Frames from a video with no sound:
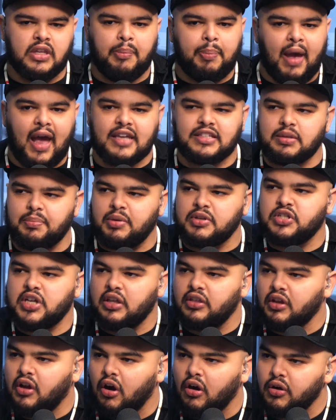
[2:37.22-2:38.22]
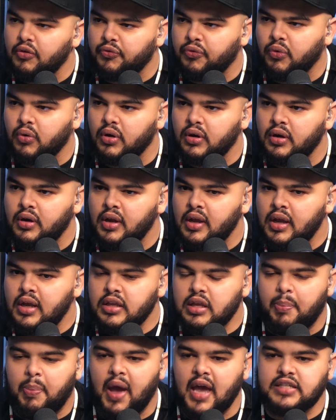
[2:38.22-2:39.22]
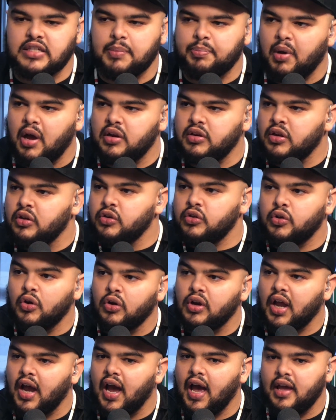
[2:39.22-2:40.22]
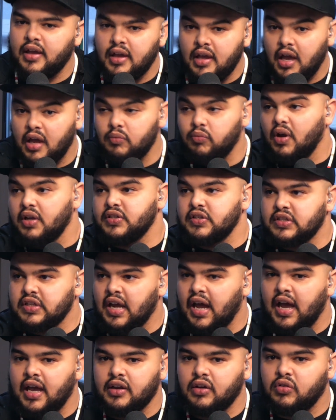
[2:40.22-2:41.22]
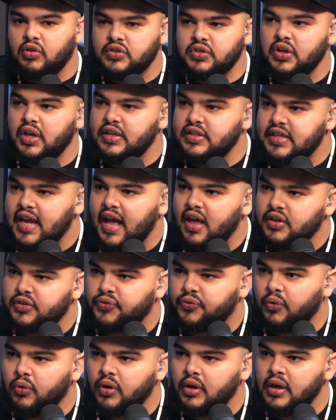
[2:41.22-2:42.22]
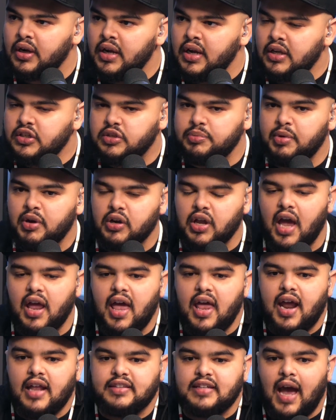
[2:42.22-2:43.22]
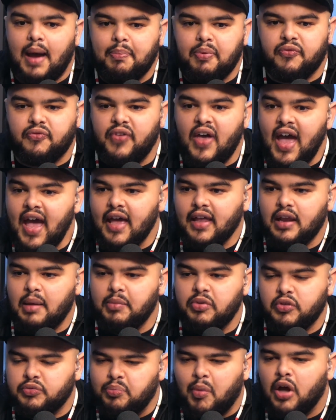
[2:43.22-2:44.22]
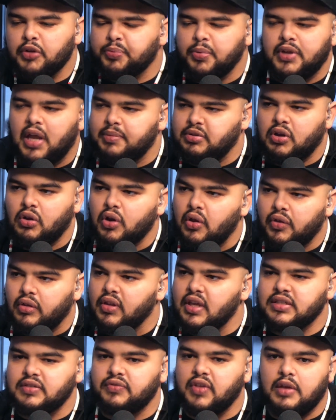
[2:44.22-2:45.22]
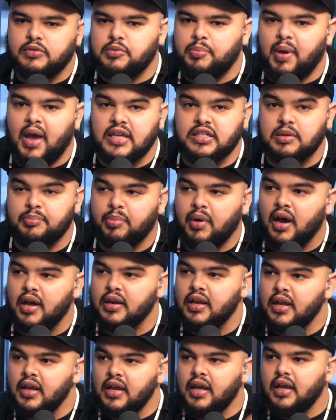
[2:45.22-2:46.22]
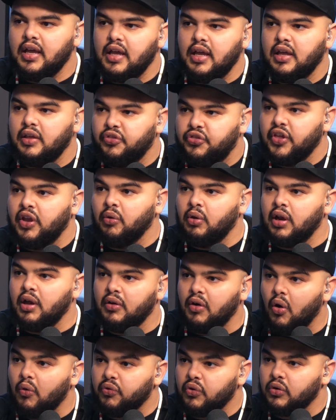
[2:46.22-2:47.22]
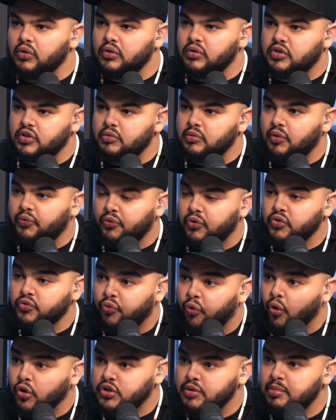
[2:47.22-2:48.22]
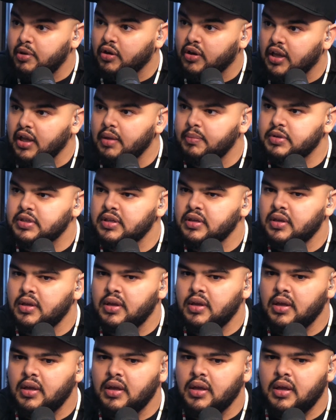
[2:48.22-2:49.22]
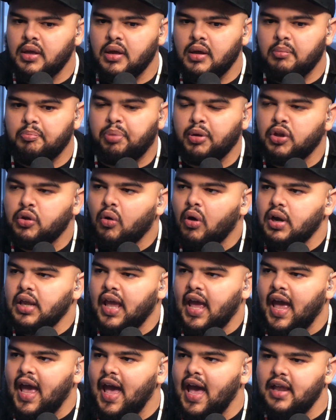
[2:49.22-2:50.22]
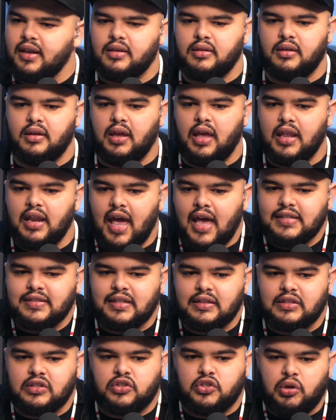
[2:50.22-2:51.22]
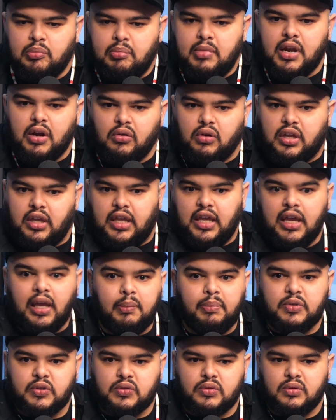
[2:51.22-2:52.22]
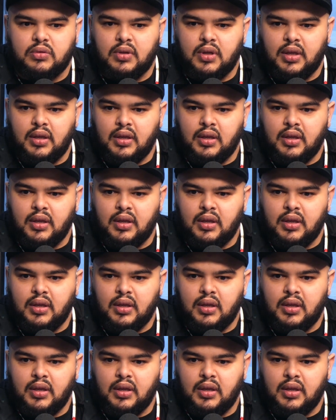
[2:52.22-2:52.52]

you pass up on Jalen Carter for it. You pass up on your guy and Russ's guy, Christian Gonzalez, for it. Jahmyr, and on top of that, I mean, there's multiple names. You go down the list of names you passed up on, in theory, over for Jahmyr Gibbs. Mm-hmm. But you already had, in essence, Jahmyr Gibbs